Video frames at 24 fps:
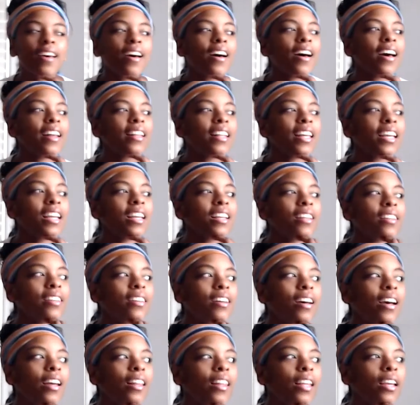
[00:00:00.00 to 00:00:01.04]

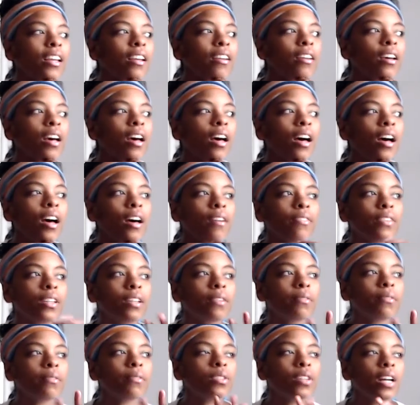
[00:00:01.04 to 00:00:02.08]
I like having
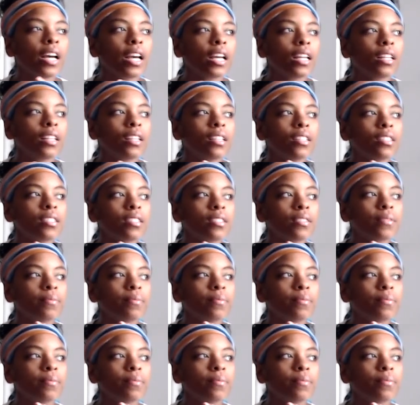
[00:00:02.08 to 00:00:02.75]
varieties